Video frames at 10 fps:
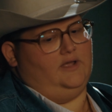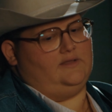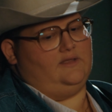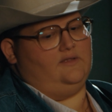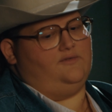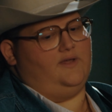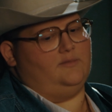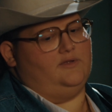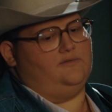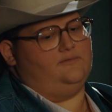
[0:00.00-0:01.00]
at these
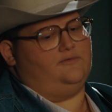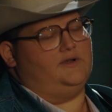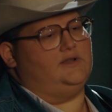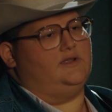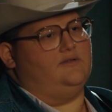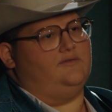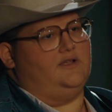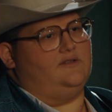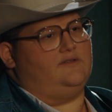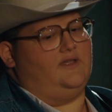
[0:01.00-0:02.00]
family friendly
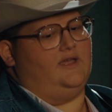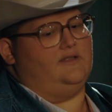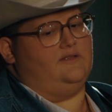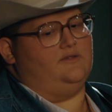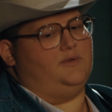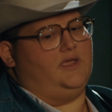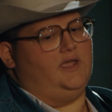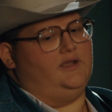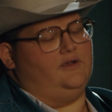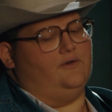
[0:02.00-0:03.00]
events, they had these
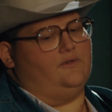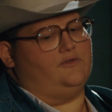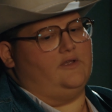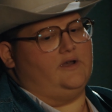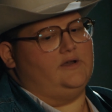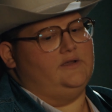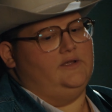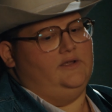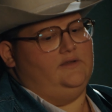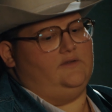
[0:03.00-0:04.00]
bikini girls there
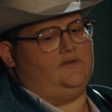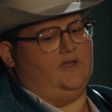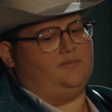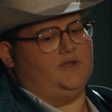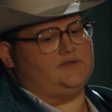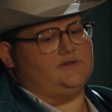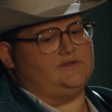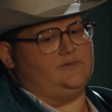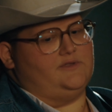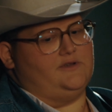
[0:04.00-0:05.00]
to take
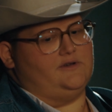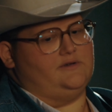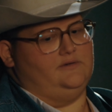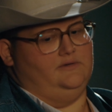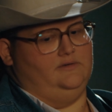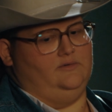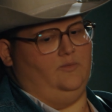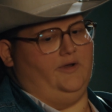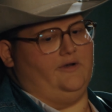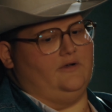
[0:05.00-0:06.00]
pictures with your
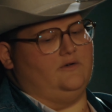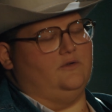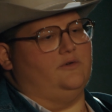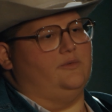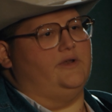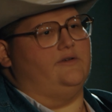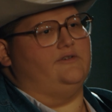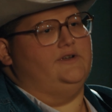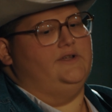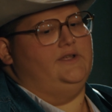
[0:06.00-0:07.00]
weird uncle or
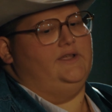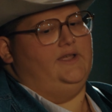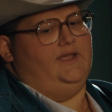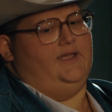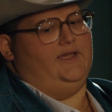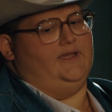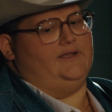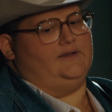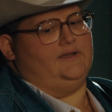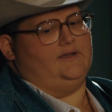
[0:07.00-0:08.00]
whatever.
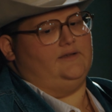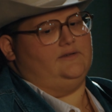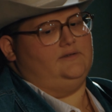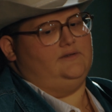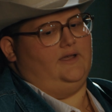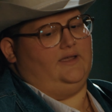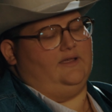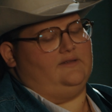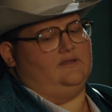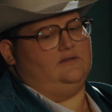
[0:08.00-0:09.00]
And, uh, I
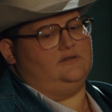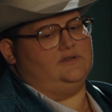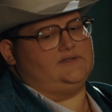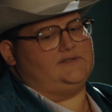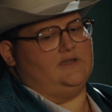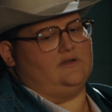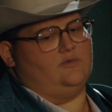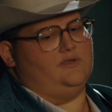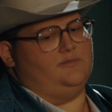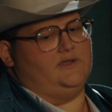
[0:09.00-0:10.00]
guess it just
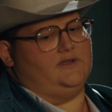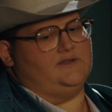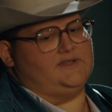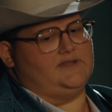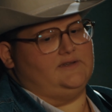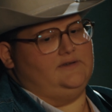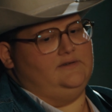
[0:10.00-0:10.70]
stuck with me because I